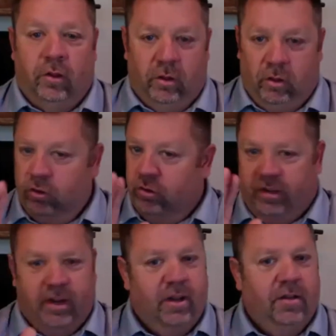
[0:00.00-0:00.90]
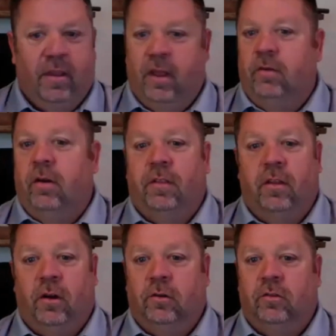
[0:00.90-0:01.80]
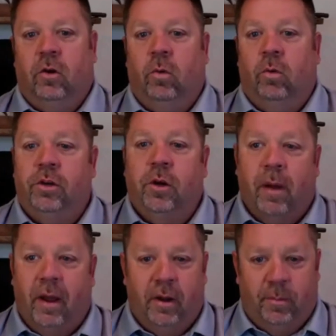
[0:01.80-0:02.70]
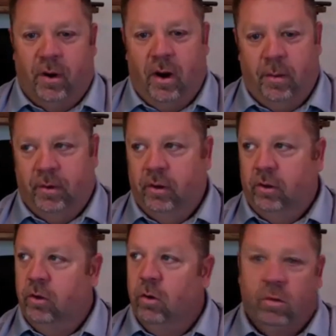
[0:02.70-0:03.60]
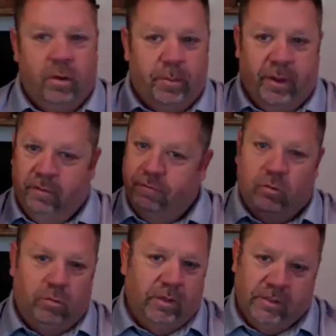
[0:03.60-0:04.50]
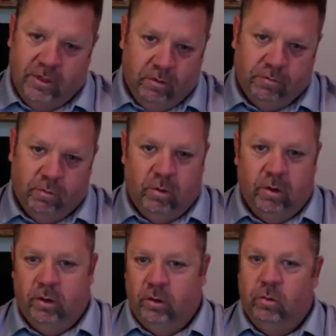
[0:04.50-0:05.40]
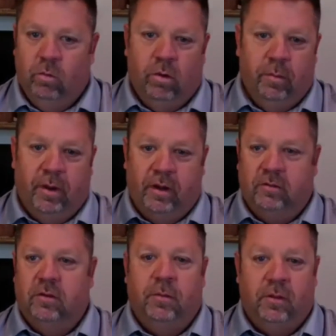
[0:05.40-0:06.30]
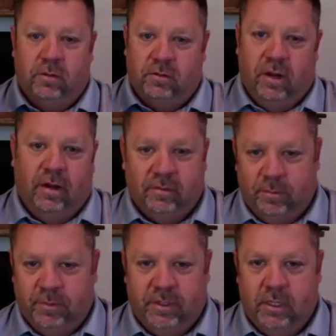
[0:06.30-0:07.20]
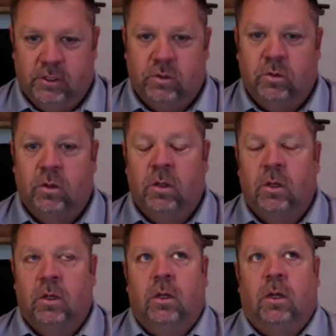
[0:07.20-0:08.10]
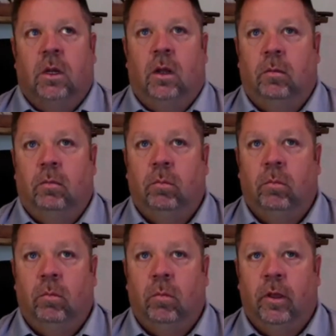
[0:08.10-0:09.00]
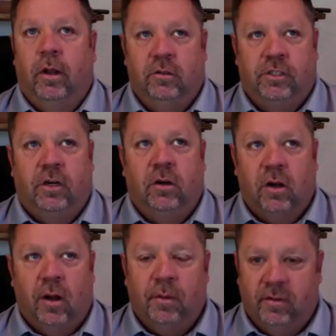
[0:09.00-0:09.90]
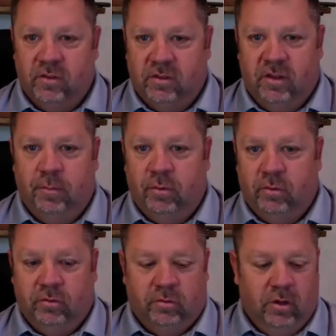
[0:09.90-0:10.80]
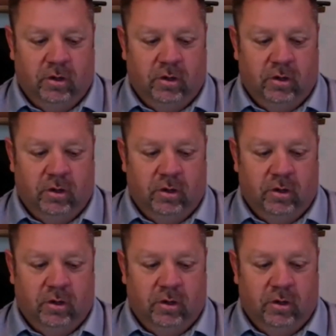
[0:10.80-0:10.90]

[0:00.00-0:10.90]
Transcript: You just hit it on the head right there. So when you're buying a property, you don't want to pay full retail for it. You want to buy something that's got some potential. And I'll share a couple of examples.